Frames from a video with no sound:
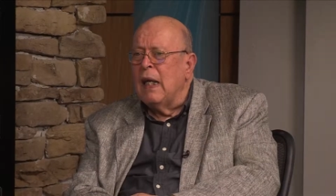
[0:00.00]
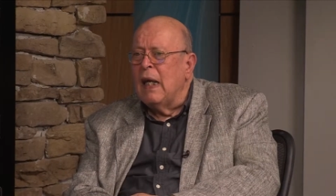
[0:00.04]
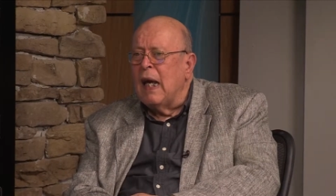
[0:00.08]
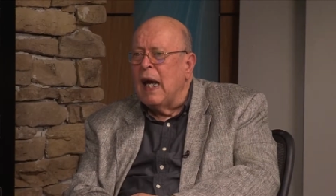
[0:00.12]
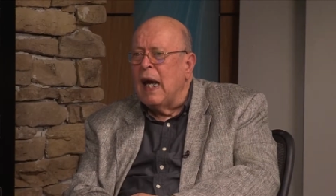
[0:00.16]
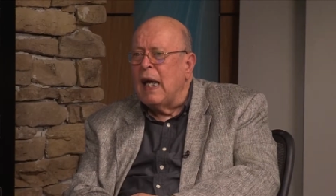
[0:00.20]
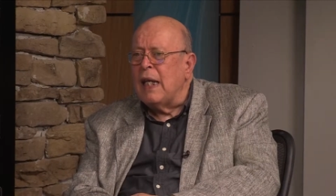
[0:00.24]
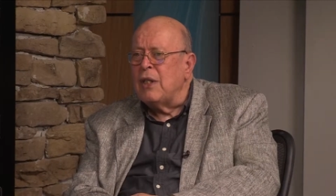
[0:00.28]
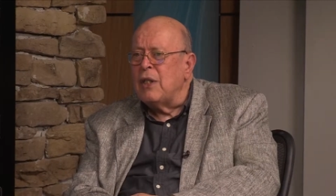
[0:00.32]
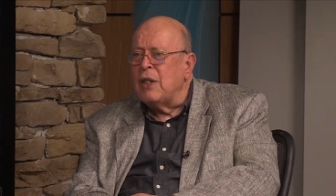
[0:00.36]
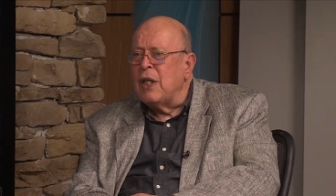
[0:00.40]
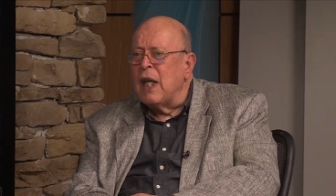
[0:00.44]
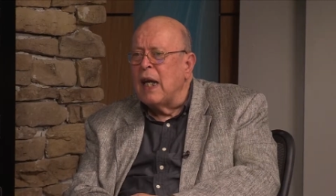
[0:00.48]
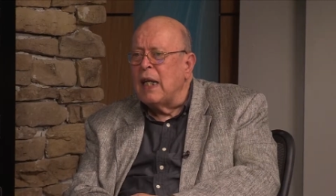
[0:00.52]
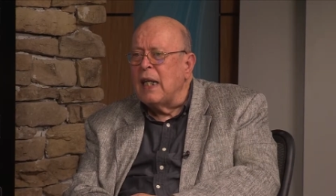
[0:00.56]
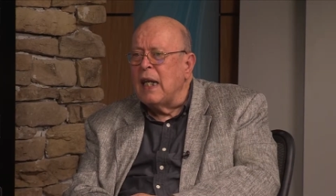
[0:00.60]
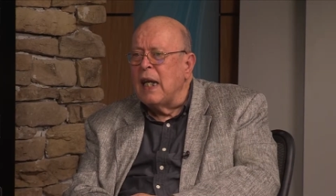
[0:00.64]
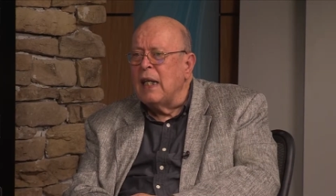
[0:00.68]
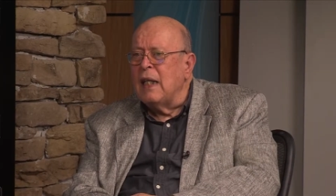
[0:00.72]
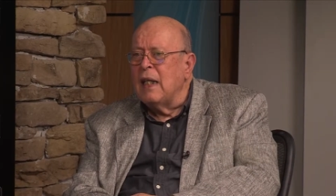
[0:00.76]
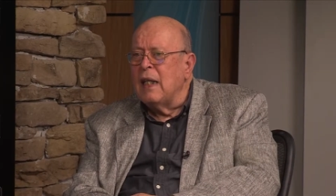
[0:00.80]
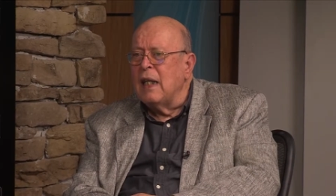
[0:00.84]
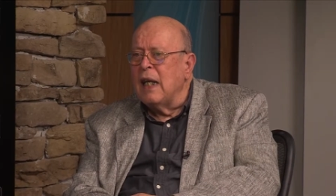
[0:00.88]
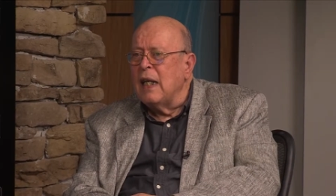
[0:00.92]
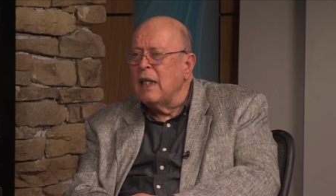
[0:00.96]
had
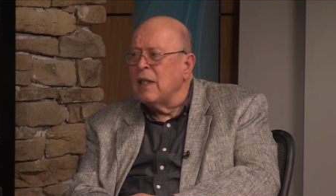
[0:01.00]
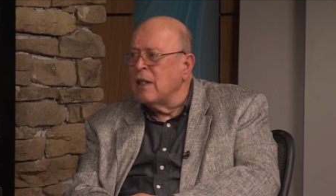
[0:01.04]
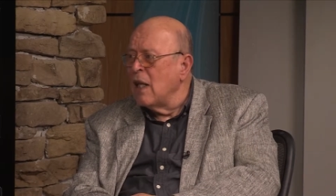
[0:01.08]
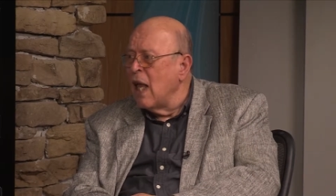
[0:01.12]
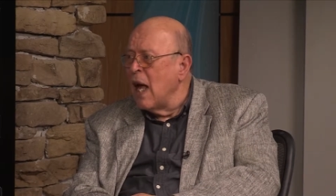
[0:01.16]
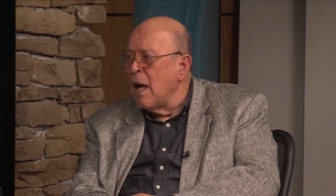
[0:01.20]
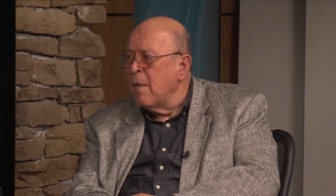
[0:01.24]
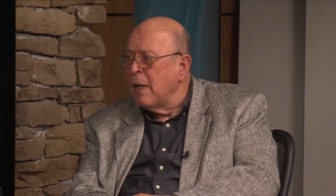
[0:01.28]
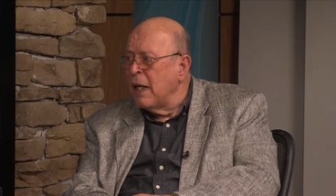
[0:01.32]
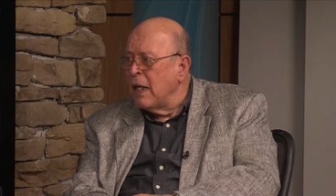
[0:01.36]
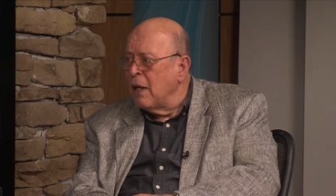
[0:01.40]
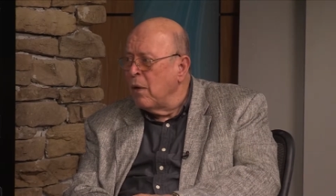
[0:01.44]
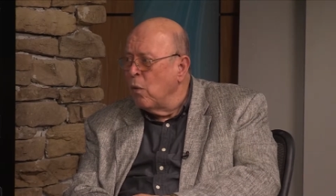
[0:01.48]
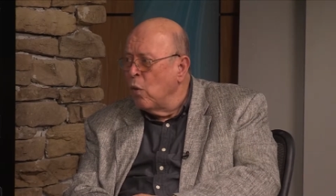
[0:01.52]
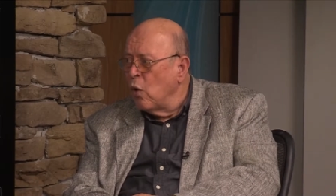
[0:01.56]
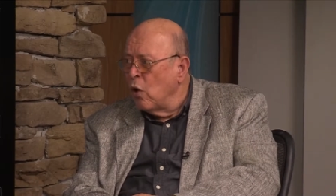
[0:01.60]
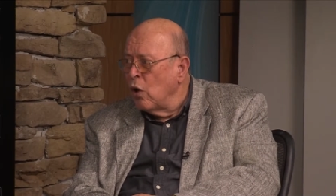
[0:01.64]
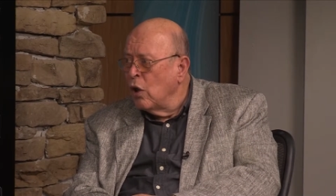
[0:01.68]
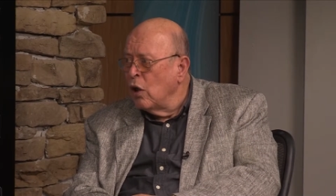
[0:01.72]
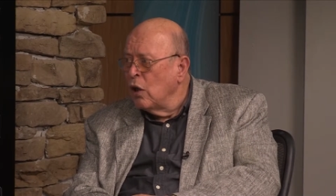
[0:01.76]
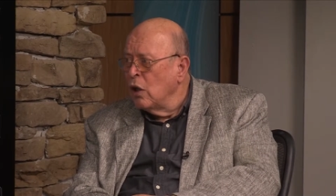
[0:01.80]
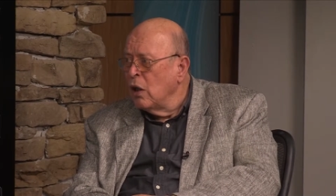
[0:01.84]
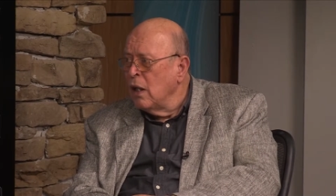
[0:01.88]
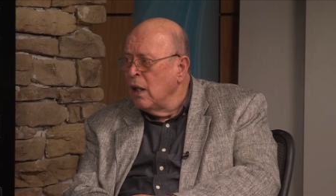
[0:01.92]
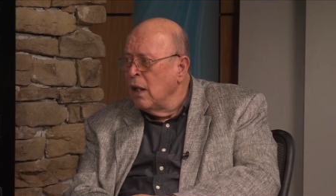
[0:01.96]
studied Islamic
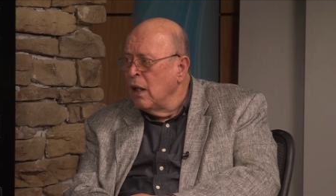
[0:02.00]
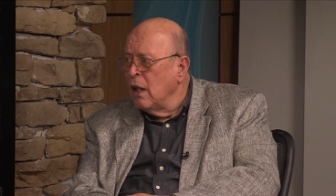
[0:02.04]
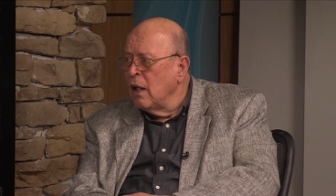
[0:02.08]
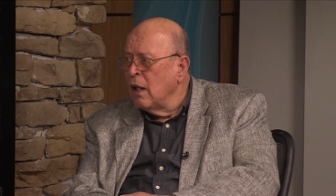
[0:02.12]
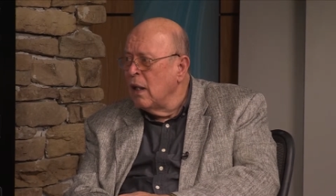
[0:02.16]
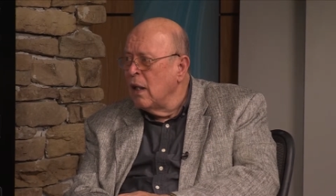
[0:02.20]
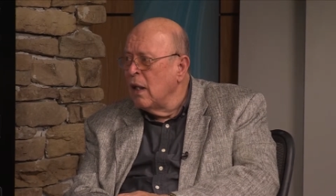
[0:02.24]
world,